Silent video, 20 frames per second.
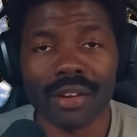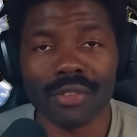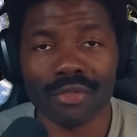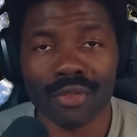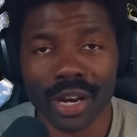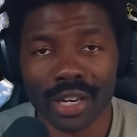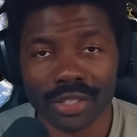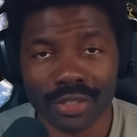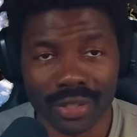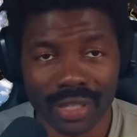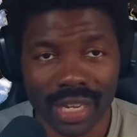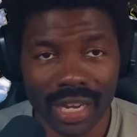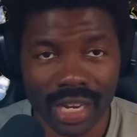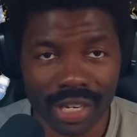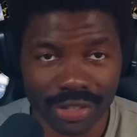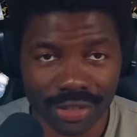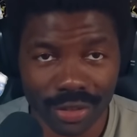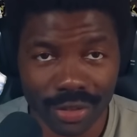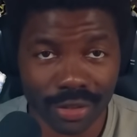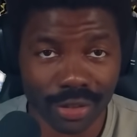
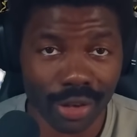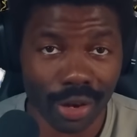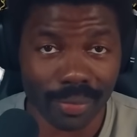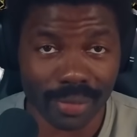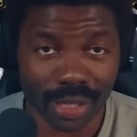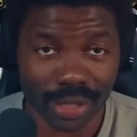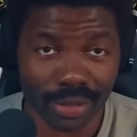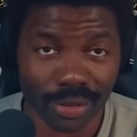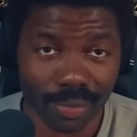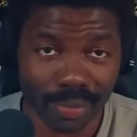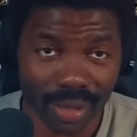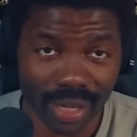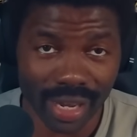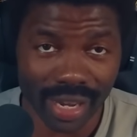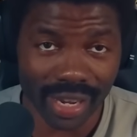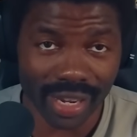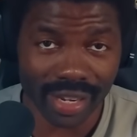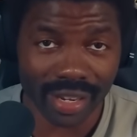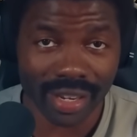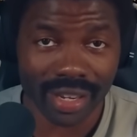fractionation comes into
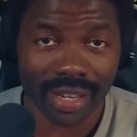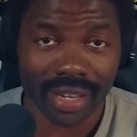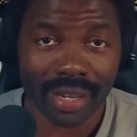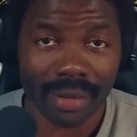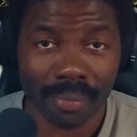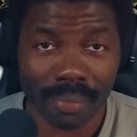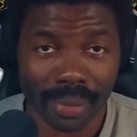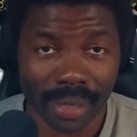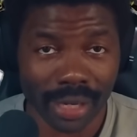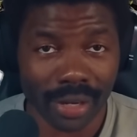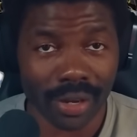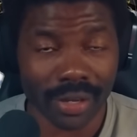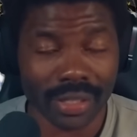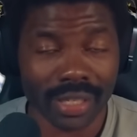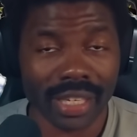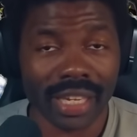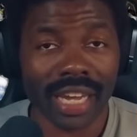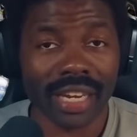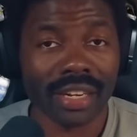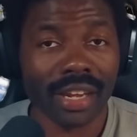play
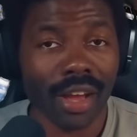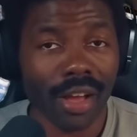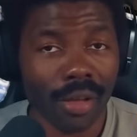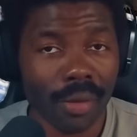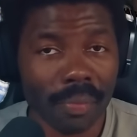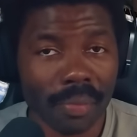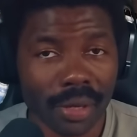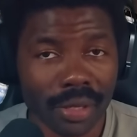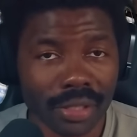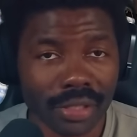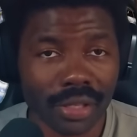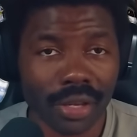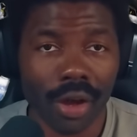because it can help us